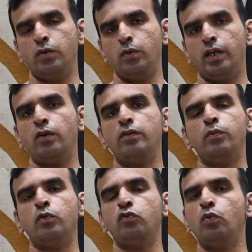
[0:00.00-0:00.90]
You cannot
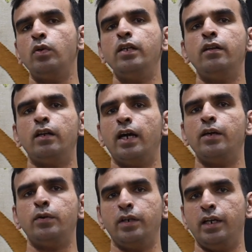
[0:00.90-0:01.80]
solely
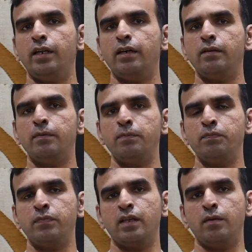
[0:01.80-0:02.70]
rely on data,
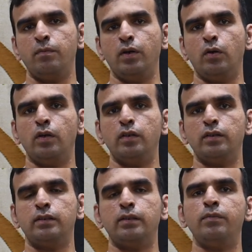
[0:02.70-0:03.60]

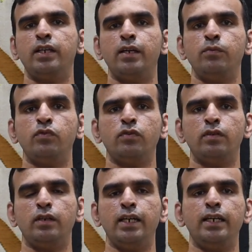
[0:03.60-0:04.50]
because sometimes
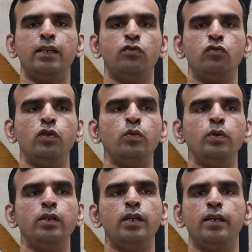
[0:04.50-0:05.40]
data is
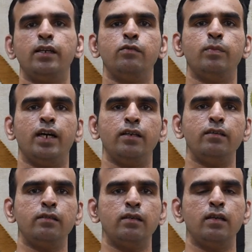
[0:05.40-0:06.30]
skewed, data is
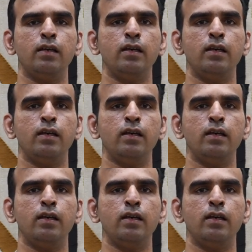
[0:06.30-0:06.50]
biased,